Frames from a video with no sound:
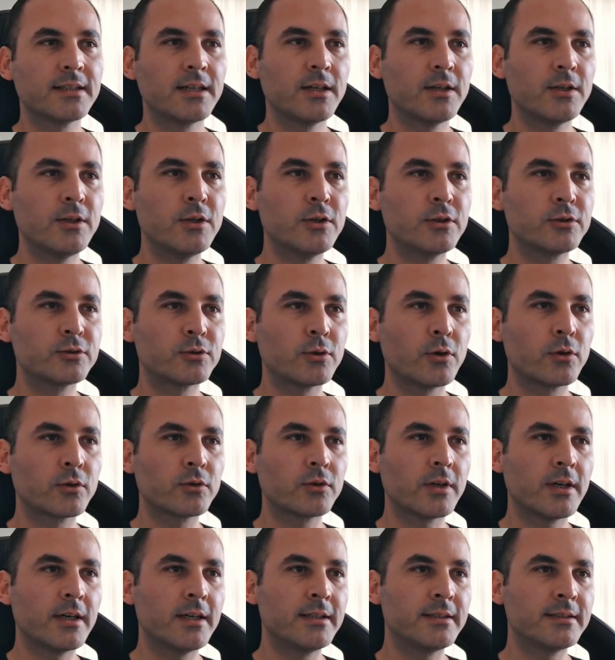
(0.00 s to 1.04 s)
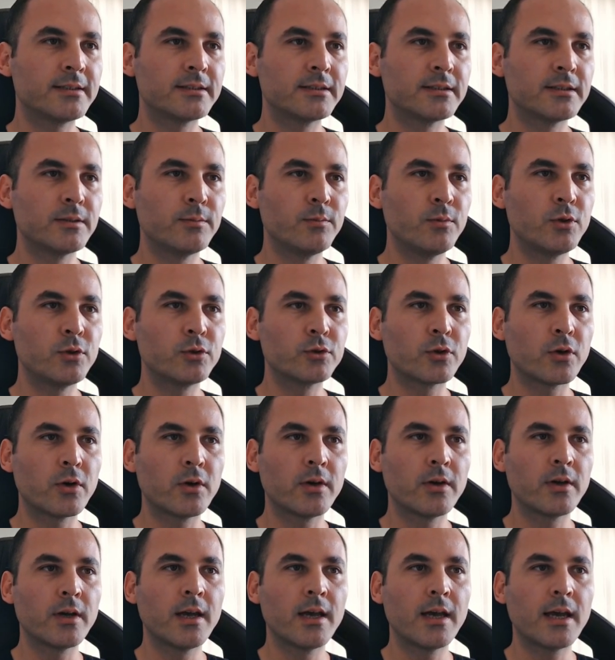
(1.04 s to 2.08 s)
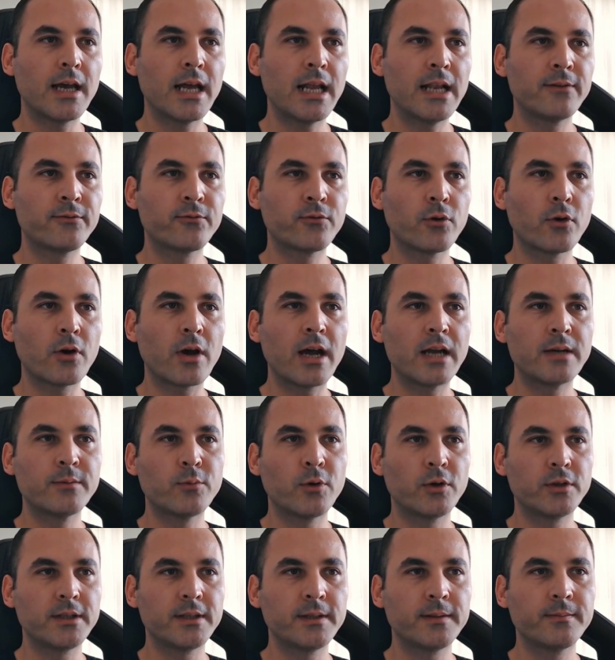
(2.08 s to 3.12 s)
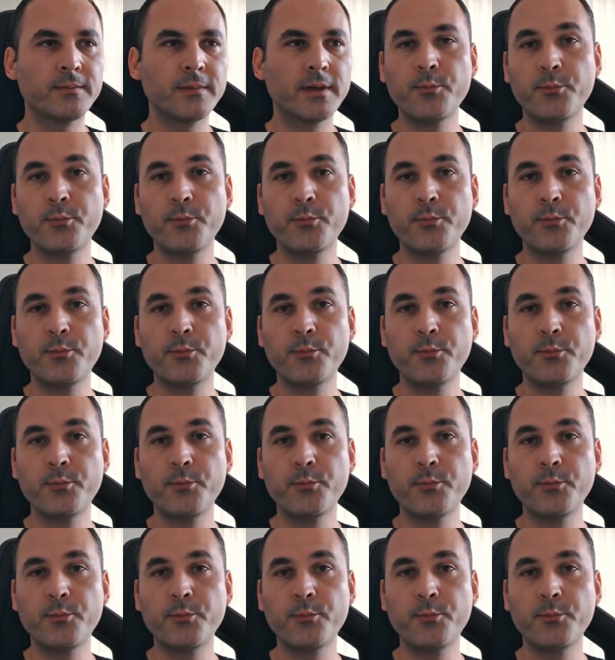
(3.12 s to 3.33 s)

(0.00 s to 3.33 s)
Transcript: Herzog and the Muro Alpha Harmony.